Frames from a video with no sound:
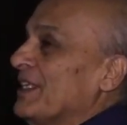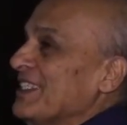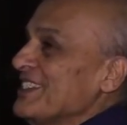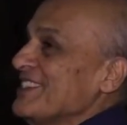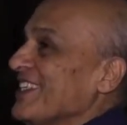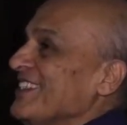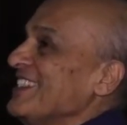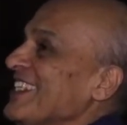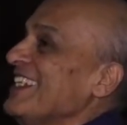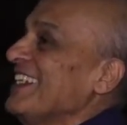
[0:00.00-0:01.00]
But this is the
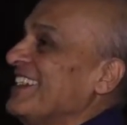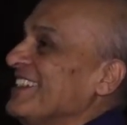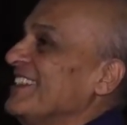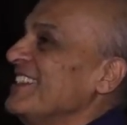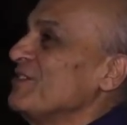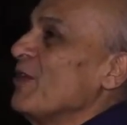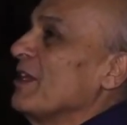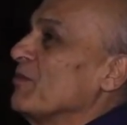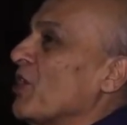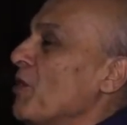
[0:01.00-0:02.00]
descended. This is
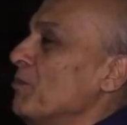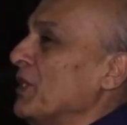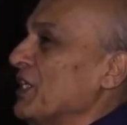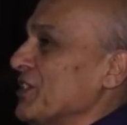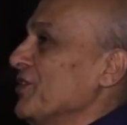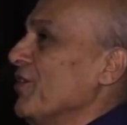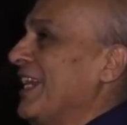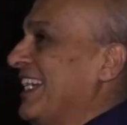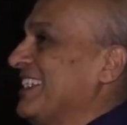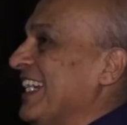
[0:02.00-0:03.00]
part of the complication,
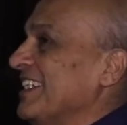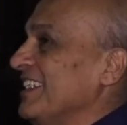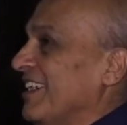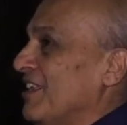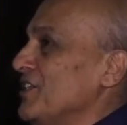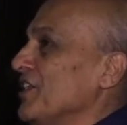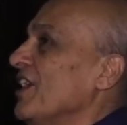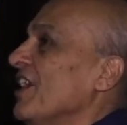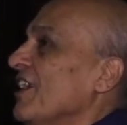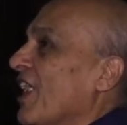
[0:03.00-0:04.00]
not exactly
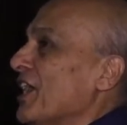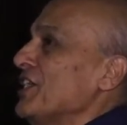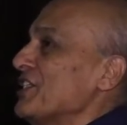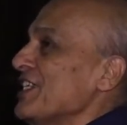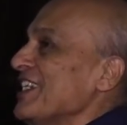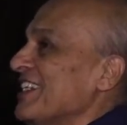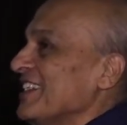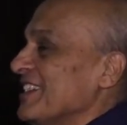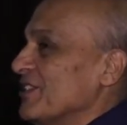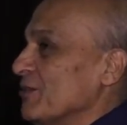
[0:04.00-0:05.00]

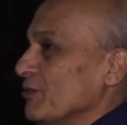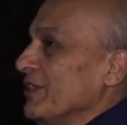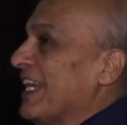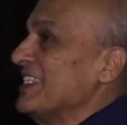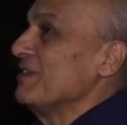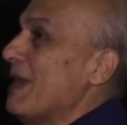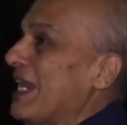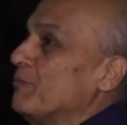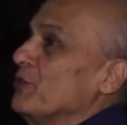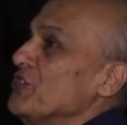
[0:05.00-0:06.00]
undescended testis. So that's a
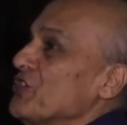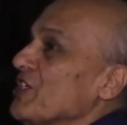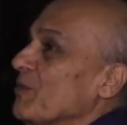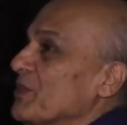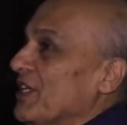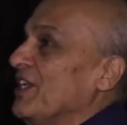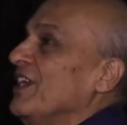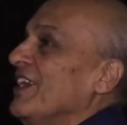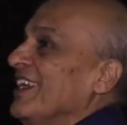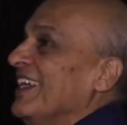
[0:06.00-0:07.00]
malposition of the
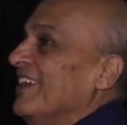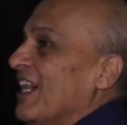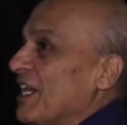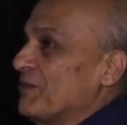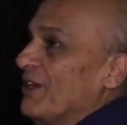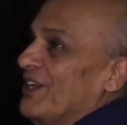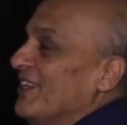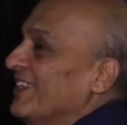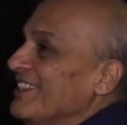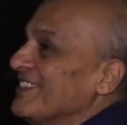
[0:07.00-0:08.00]
after.
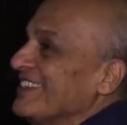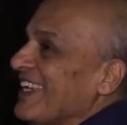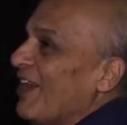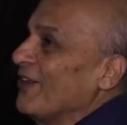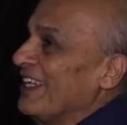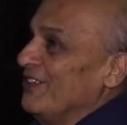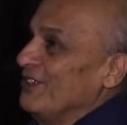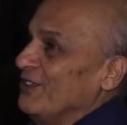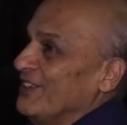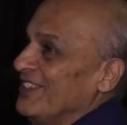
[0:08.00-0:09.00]
How can
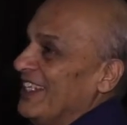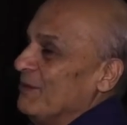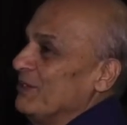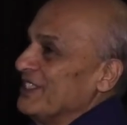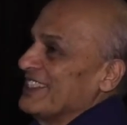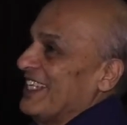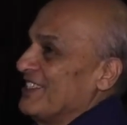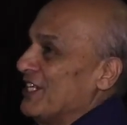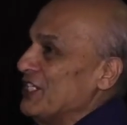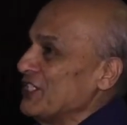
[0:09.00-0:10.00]
we label this
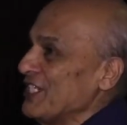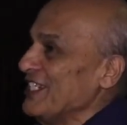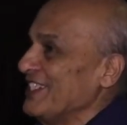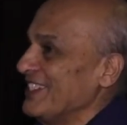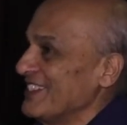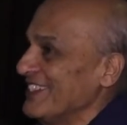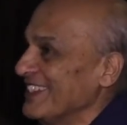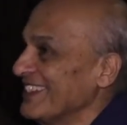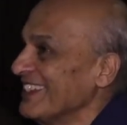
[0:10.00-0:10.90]
as undescended testis?